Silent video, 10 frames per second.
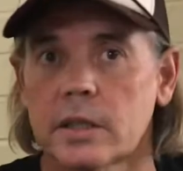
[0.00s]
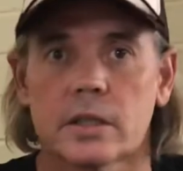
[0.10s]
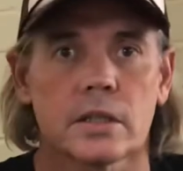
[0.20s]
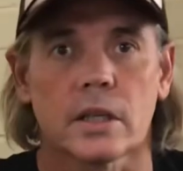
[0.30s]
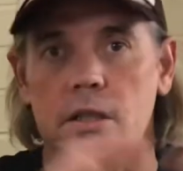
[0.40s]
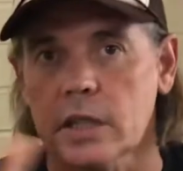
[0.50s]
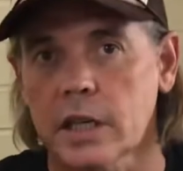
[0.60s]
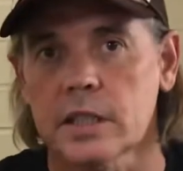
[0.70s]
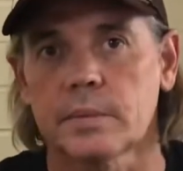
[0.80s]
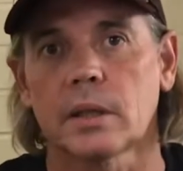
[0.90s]
it's going to
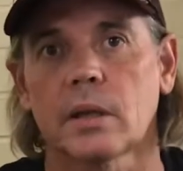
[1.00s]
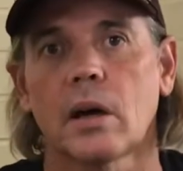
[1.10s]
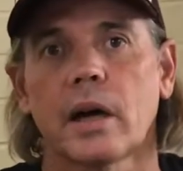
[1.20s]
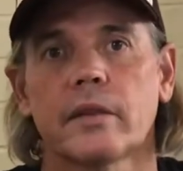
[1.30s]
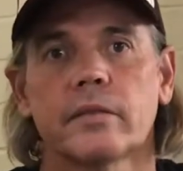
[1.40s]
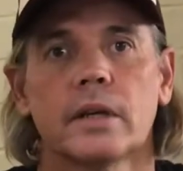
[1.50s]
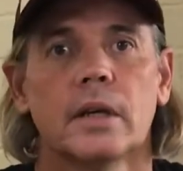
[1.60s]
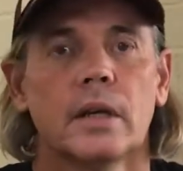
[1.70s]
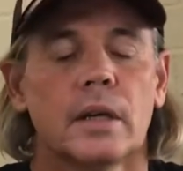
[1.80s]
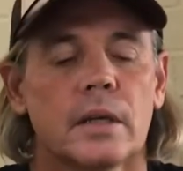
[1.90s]
change my life.
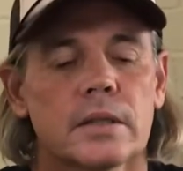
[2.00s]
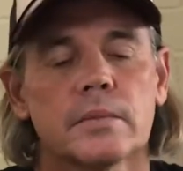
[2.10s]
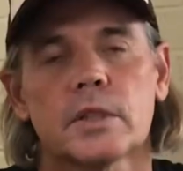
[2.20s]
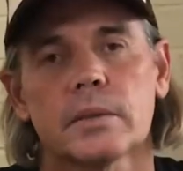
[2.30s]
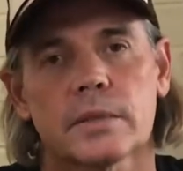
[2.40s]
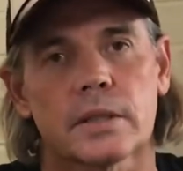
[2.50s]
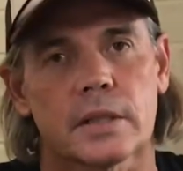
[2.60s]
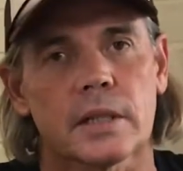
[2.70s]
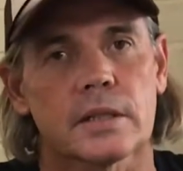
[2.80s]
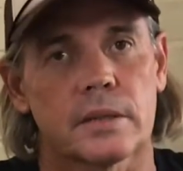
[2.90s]
Sometimes it
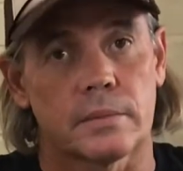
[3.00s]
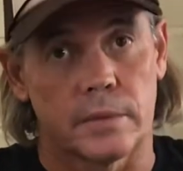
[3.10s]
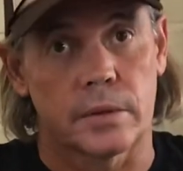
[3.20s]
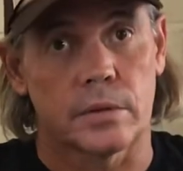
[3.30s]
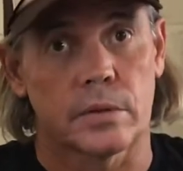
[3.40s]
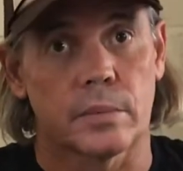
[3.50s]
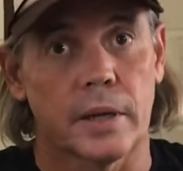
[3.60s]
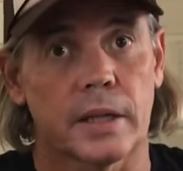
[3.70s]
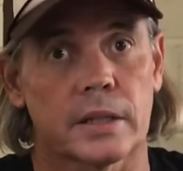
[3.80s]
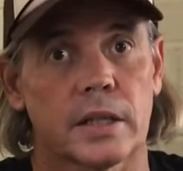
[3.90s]
does do
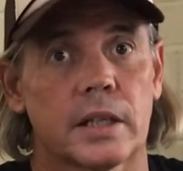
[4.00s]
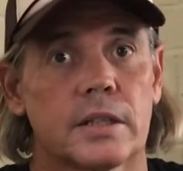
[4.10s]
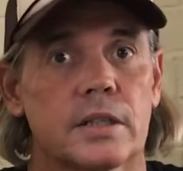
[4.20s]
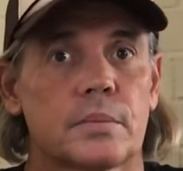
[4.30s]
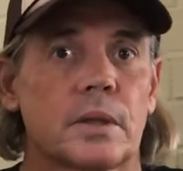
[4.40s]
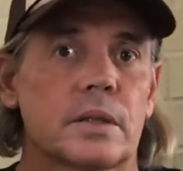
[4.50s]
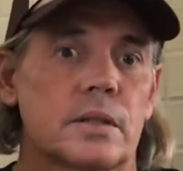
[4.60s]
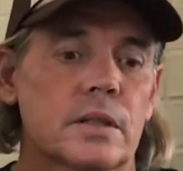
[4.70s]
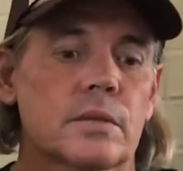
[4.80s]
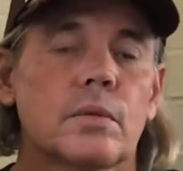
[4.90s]
dramatic changes, but
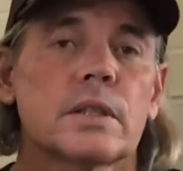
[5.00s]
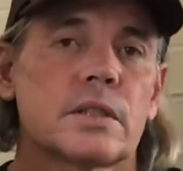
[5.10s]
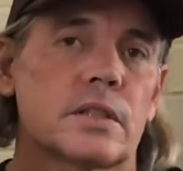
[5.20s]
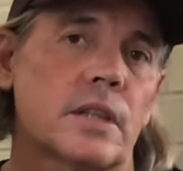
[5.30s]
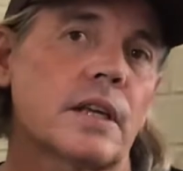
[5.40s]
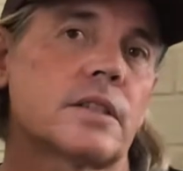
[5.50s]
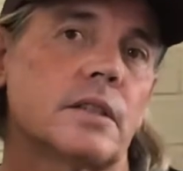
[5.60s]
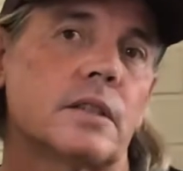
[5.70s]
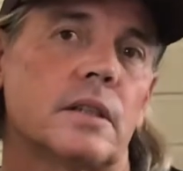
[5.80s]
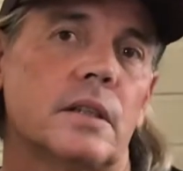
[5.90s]
just one session
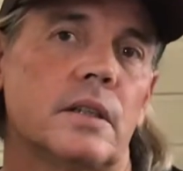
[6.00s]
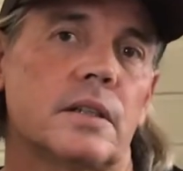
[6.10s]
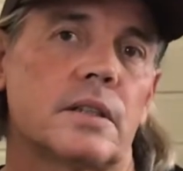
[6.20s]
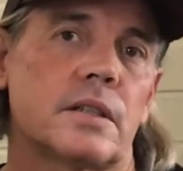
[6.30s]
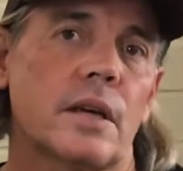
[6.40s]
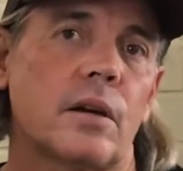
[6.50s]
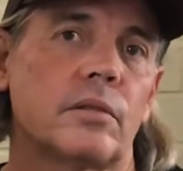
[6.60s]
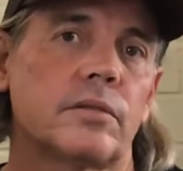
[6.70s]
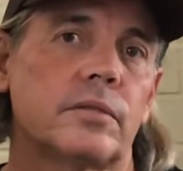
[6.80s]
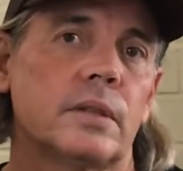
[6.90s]
in
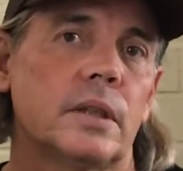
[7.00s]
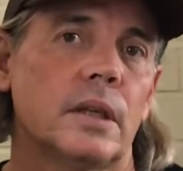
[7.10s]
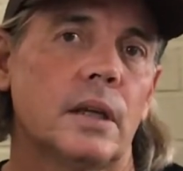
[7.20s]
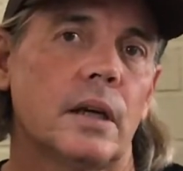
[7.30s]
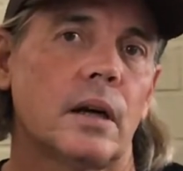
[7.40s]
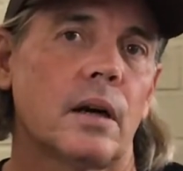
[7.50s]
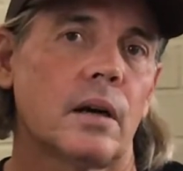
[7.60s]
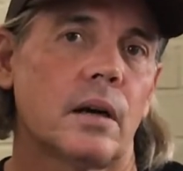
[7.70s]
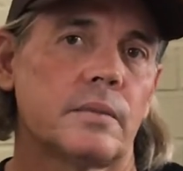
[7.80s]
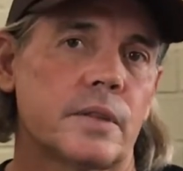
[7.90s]
itself, I
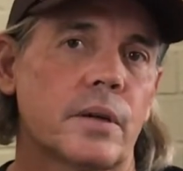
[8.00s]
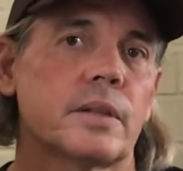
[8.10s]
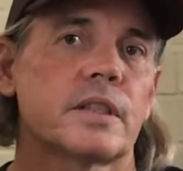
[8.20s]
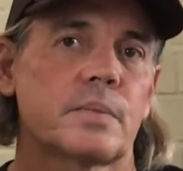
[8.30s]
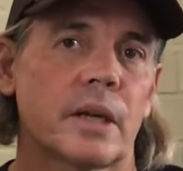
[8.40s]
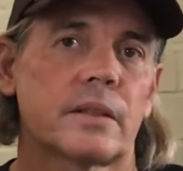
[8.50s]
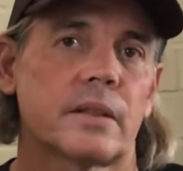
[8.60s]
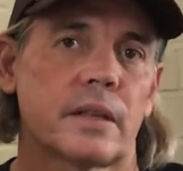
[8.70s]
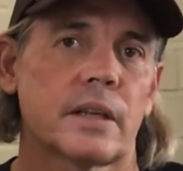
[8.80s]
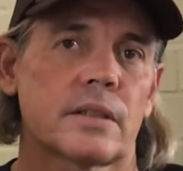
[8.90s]
don't expect
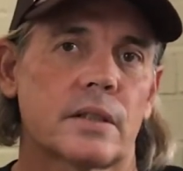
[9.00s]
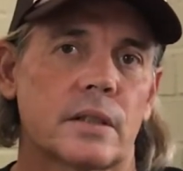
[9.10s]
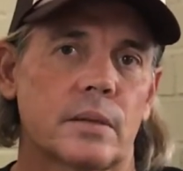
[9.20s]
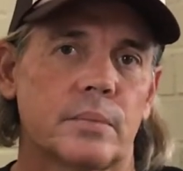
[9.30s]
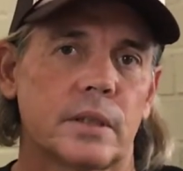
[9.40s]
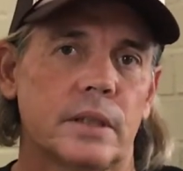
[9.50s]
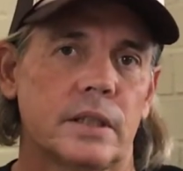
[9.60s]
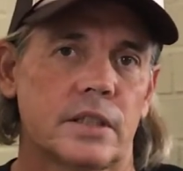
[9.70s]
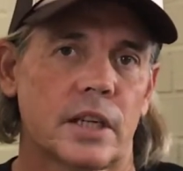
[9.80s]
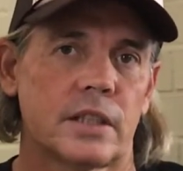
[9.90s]
that that's going to completely
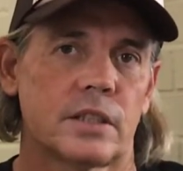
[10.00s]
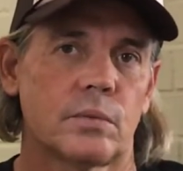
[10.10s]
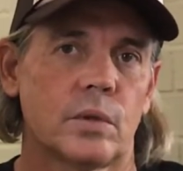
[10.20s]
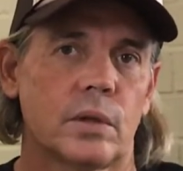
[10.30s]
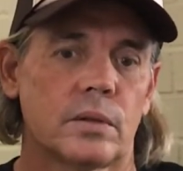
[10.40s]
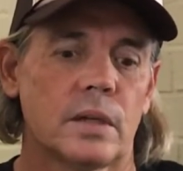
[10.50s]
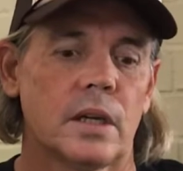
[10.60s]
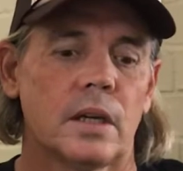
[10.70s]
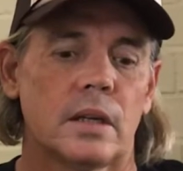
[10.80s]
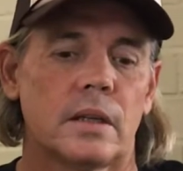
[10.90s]
change the world.
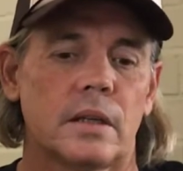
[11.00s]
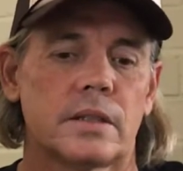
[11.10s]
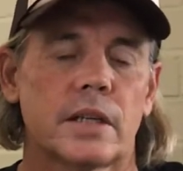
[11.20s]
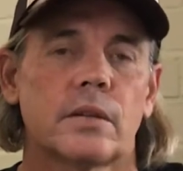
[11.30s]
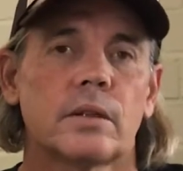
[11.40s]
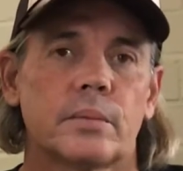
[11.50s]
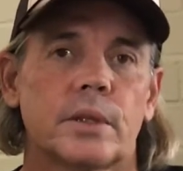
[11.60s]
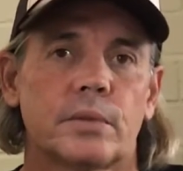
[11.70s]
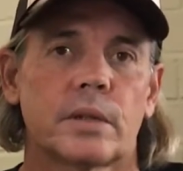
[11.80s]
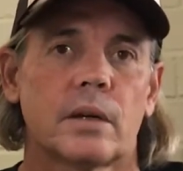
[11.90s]
Generally,
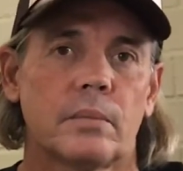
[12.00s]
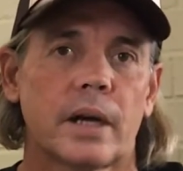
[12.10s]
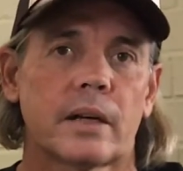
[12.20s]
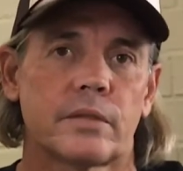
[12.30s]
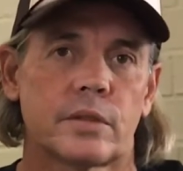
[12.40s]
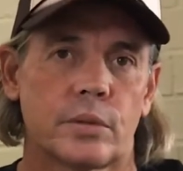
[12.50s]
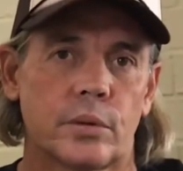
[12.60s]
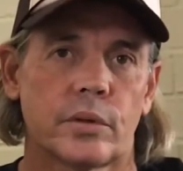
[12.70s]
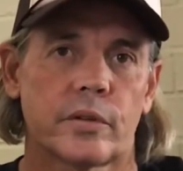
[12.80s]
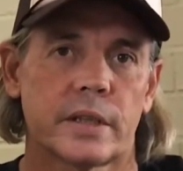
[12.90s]
people come back for 2
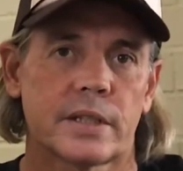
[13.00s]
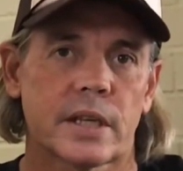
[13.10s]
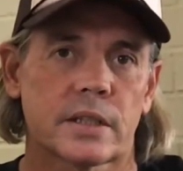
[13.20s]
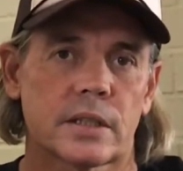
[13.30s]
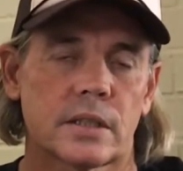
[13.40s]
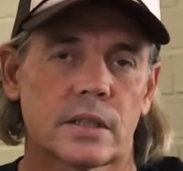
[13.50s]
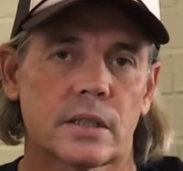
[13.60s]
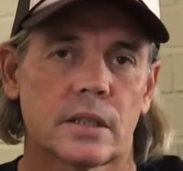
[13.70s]
or 3 sessions,